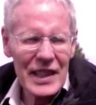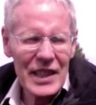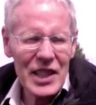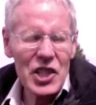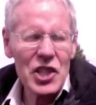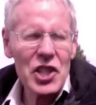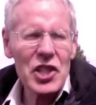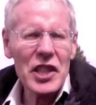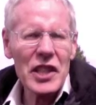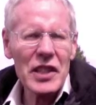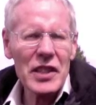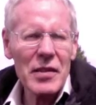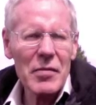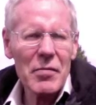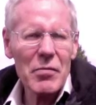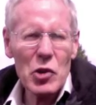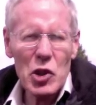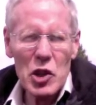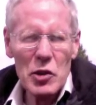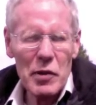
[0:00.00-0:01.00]
Interesting,
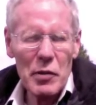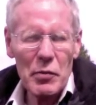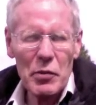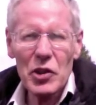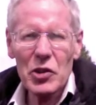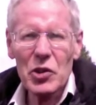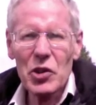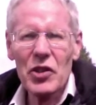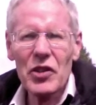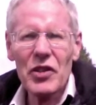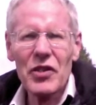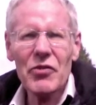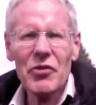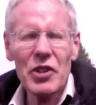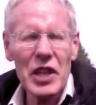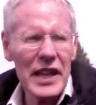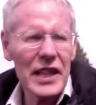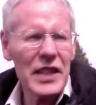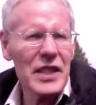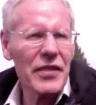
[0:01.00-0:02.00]
most people don't
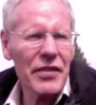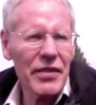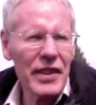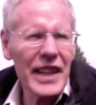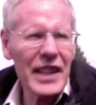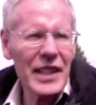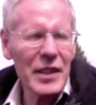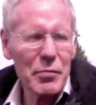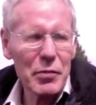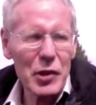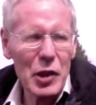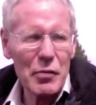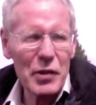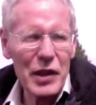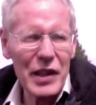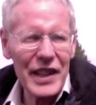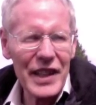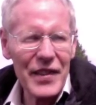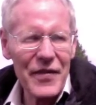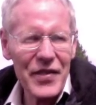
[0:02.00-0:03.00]
really define it
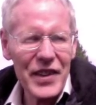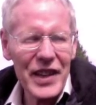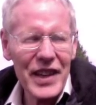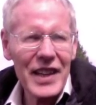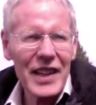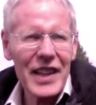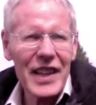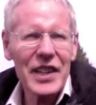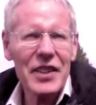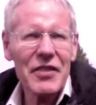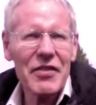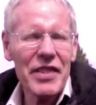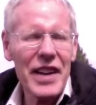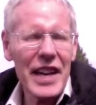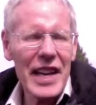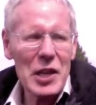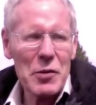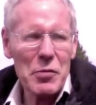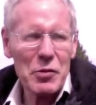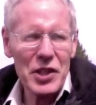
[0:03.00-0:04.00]
properly, and it
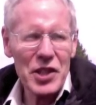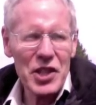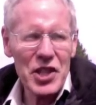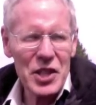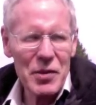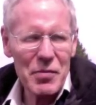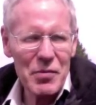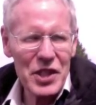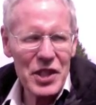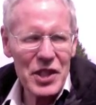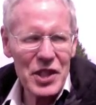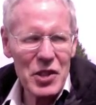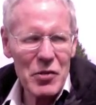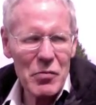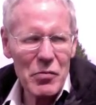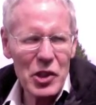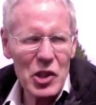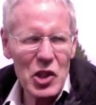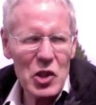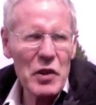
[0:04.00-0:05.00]
varies between subjects
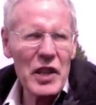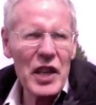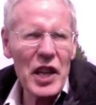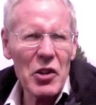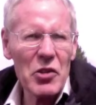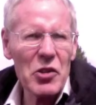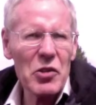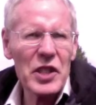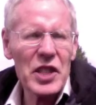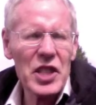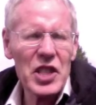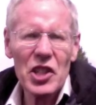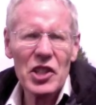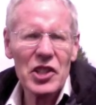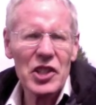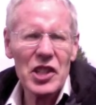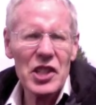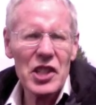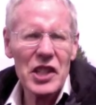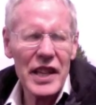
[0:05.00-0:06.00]
because we now know it's
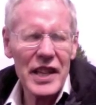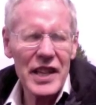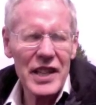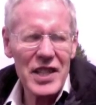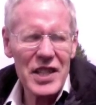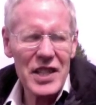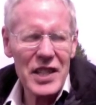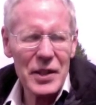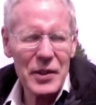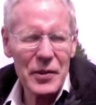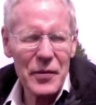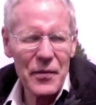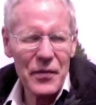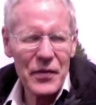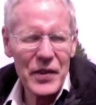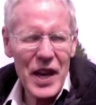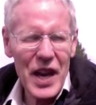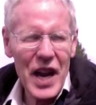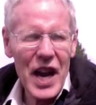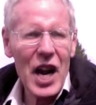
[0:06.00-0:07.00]
not a generic skill.
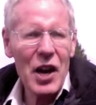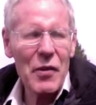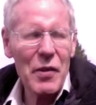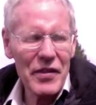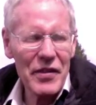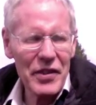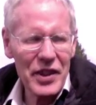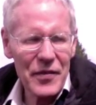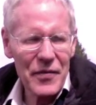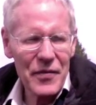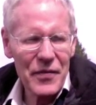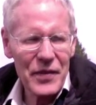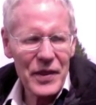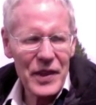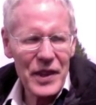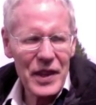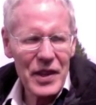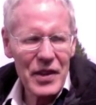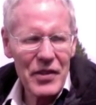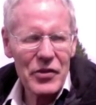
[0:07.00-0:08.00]
However,
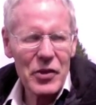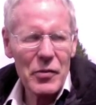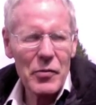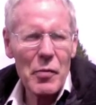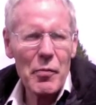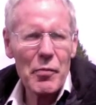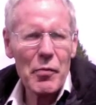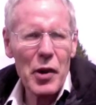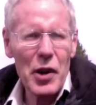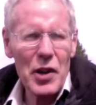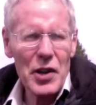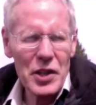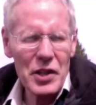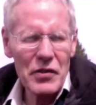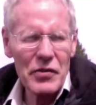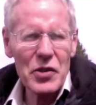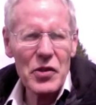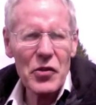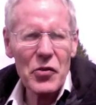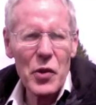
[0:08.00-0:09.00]
from the point of
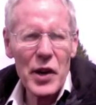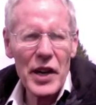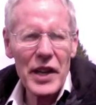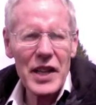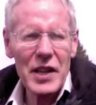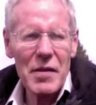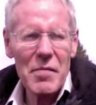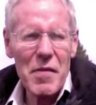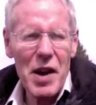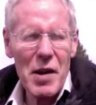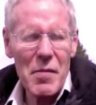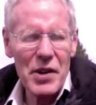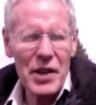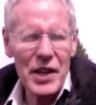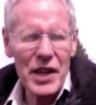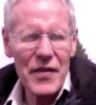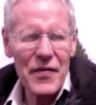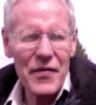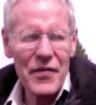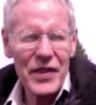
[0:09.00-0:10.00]
view of working
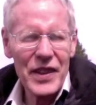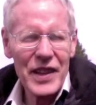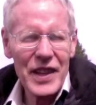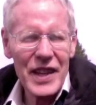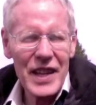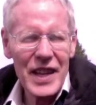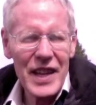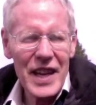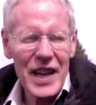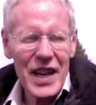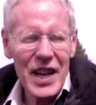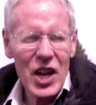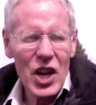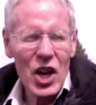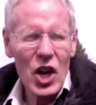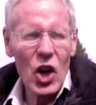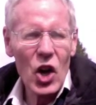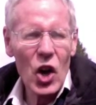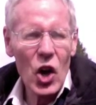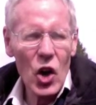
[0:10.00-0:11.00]
memory,
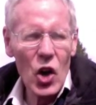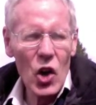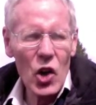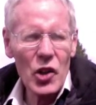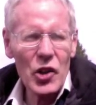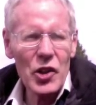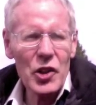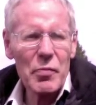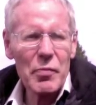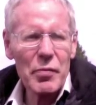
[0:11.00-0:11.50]
all the